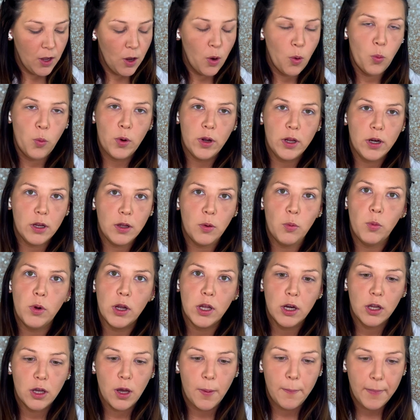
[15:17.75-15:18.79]
We're
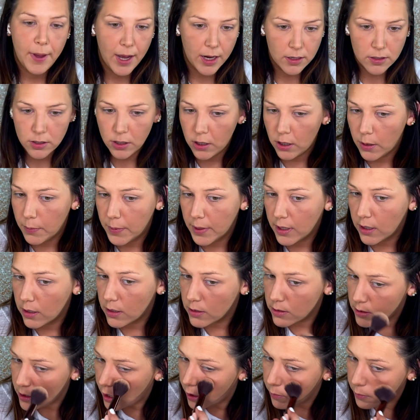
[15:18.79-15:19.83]
gonna come back to her
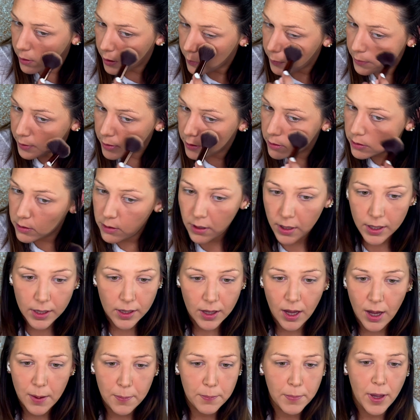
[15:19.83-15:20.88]
because I want to put, like,
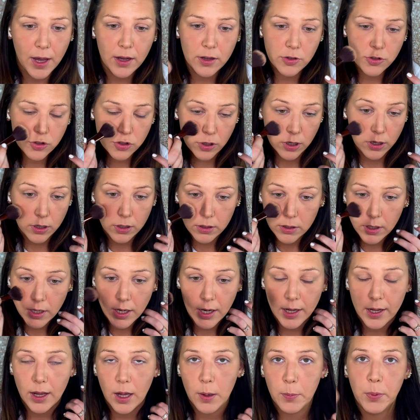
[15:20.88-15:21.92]
I'm extra and
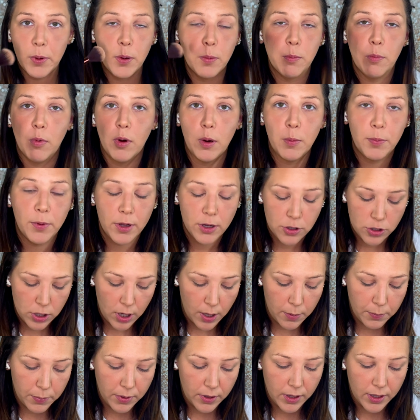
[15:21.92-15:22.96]
I gotta put more blush
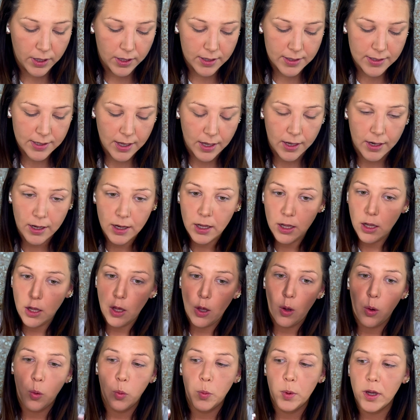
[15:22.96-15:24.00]
on, but like I said,
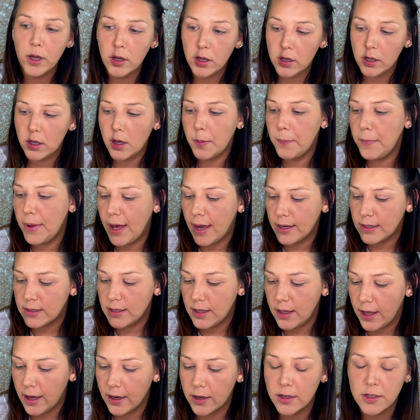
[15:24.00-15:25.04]
we're gonna come back to
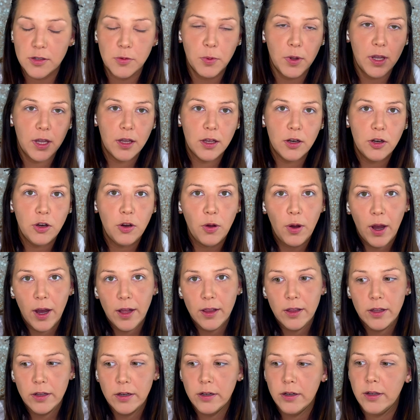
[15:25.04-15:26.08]
that because we ain't gonna do
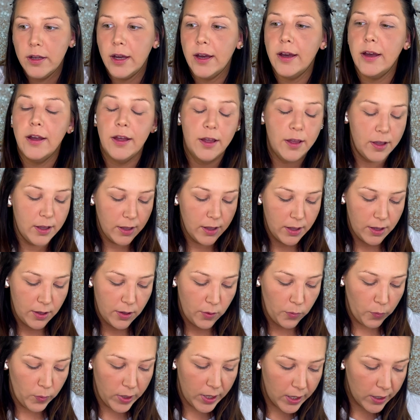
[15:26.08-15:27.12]
highlighter yet
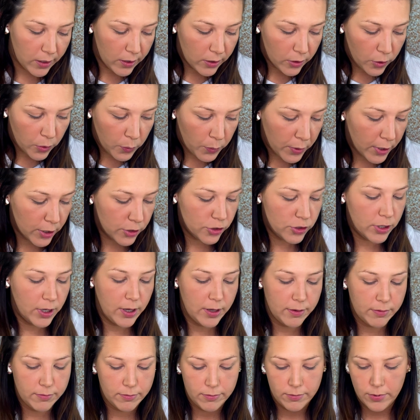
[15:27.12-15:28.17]
and we ain't gonna do blush
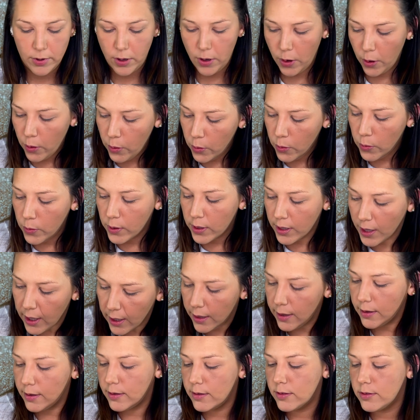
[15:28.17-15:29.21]
yet.
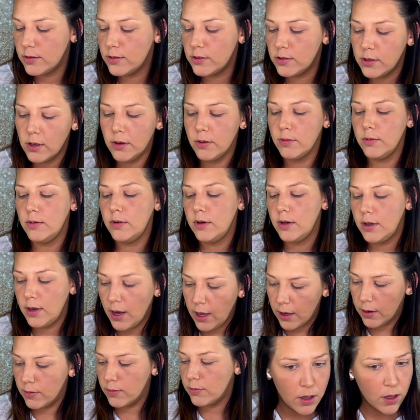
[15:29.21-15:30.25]
Okay, so
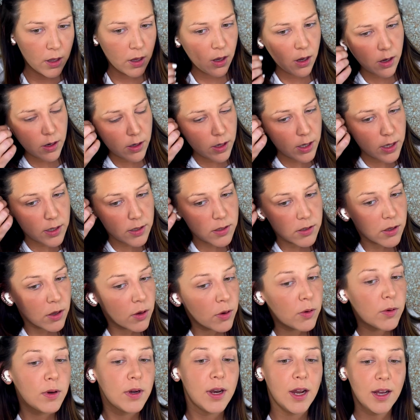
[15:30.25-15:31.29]
now, all right,
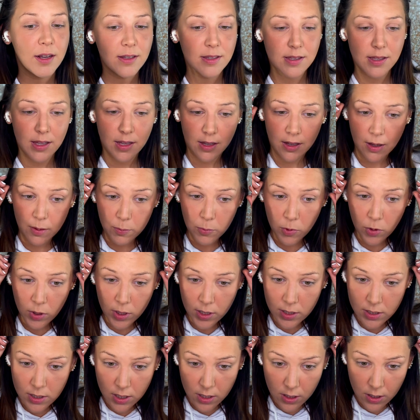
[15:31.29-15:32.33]
so next thing I'm
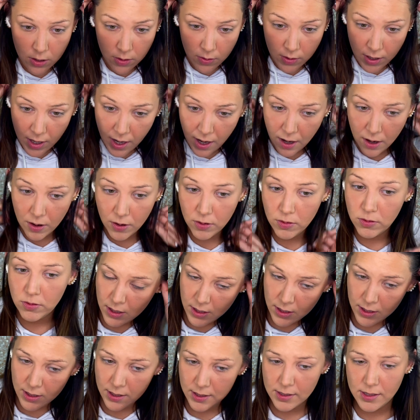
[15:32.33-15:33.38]
going to do now
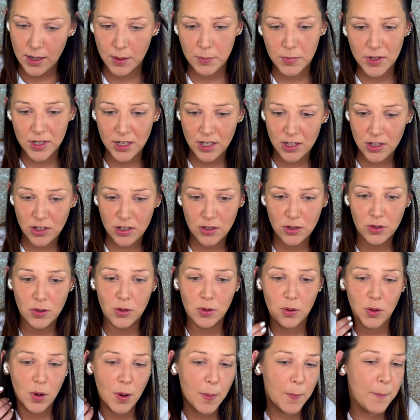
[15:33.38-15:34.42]
is I'm gonna
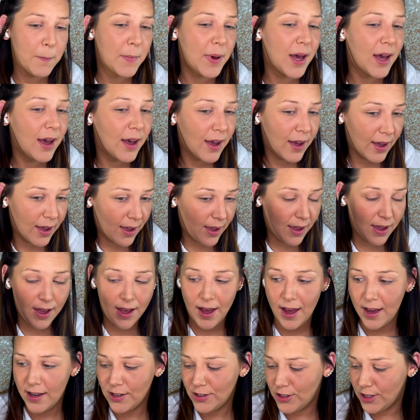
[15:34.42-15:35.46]
do my
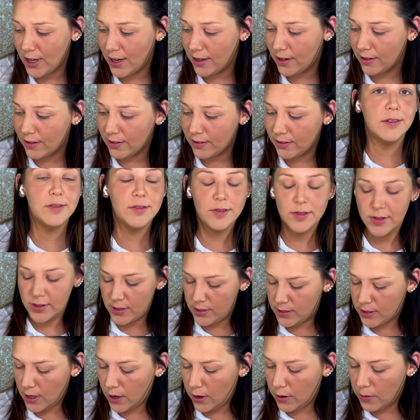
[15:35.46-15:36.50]
eyeshadow.
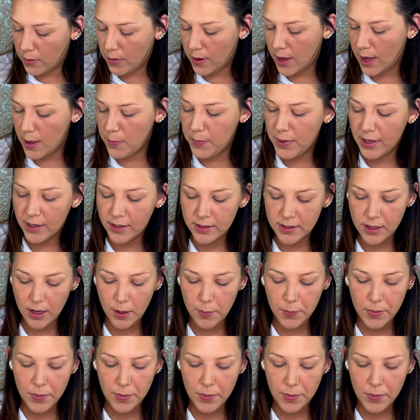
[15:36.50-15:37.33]
So I picked up